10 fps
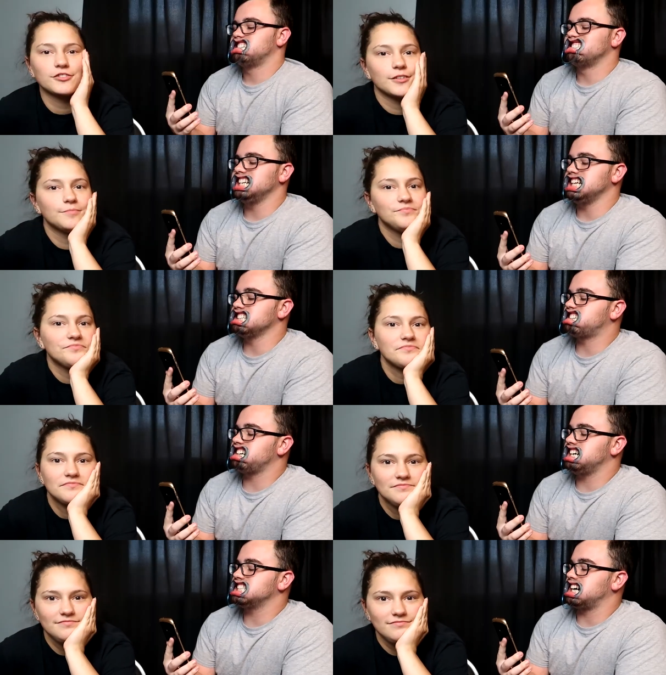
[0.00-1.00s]
Speaker 1: way.
Speaker 2: Little
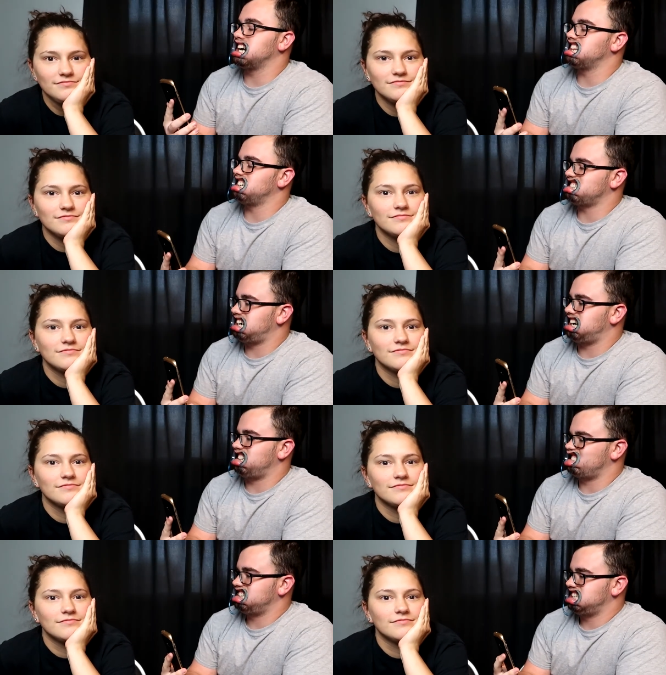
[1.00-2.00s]
trees are the
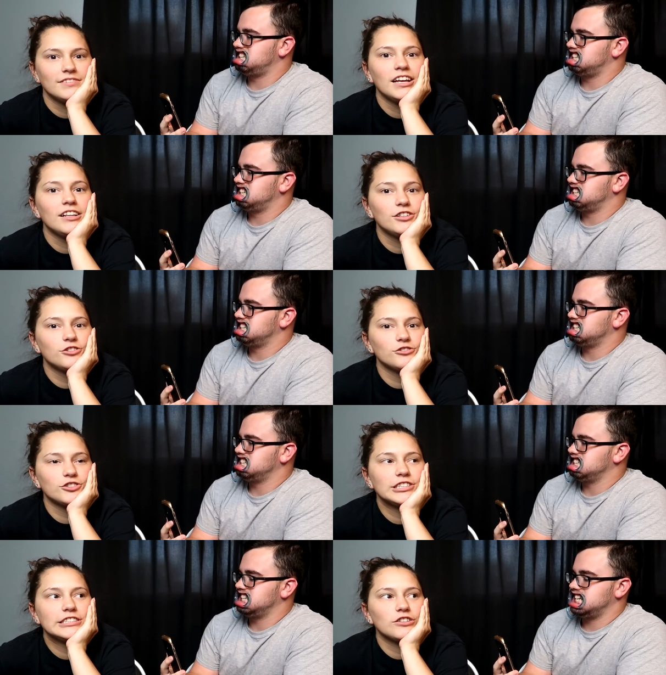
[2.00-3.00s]
home.
Speaker 1: Little
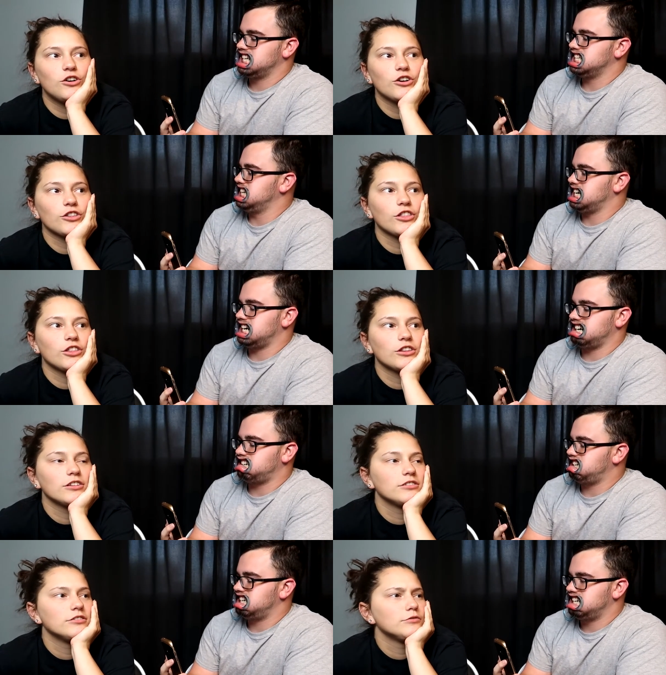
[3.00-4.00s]
trees
Speaker 2: are No.
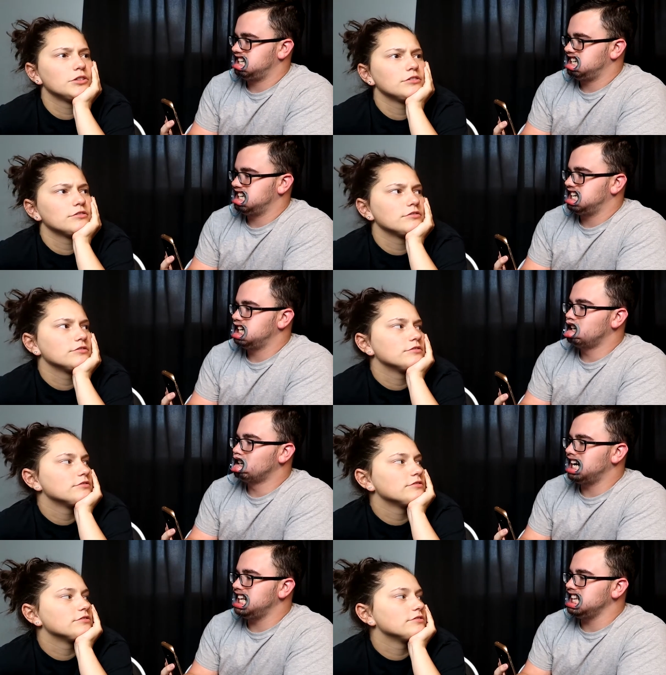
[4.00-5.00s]

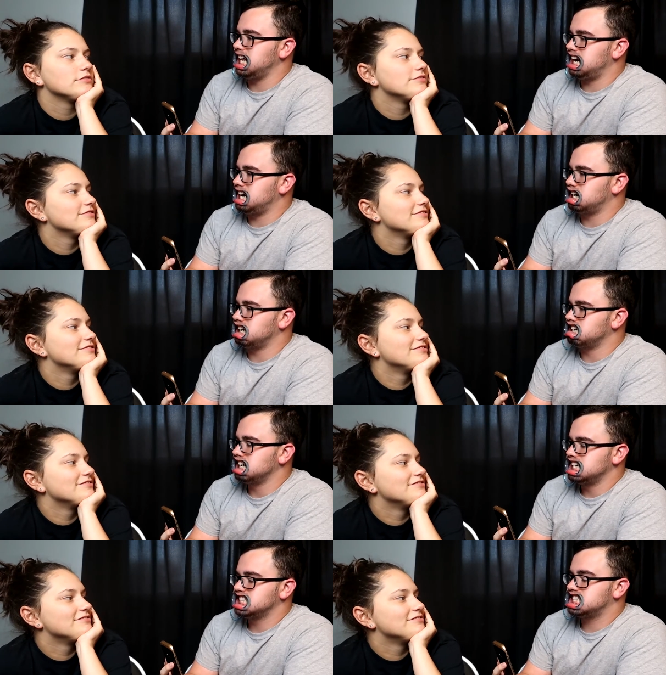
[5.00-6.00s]
Little
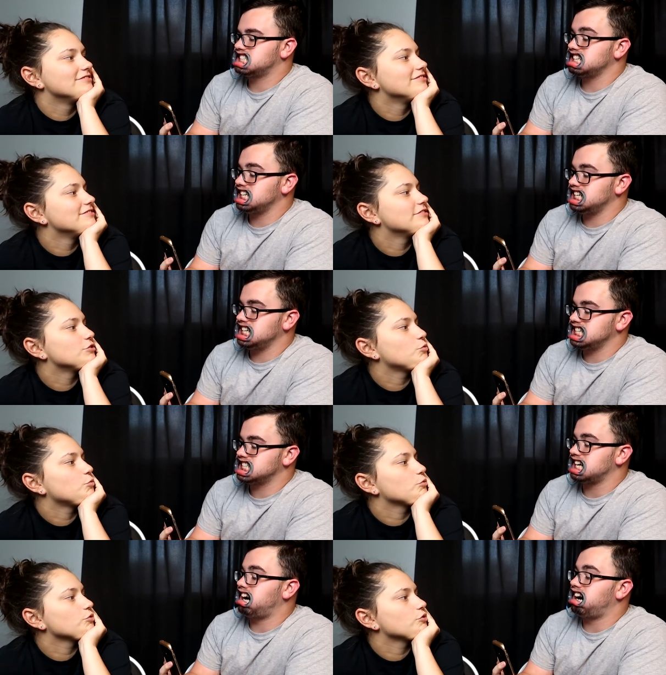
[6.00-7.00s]

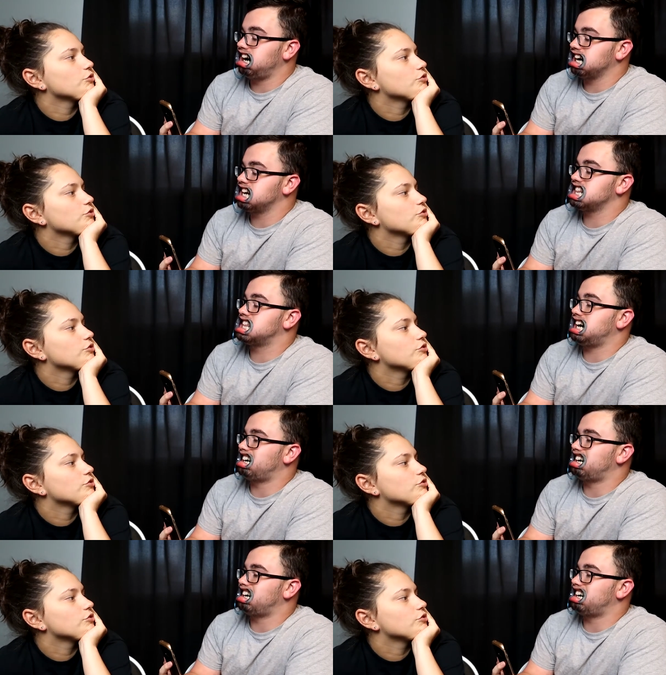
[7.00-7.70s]
trees are the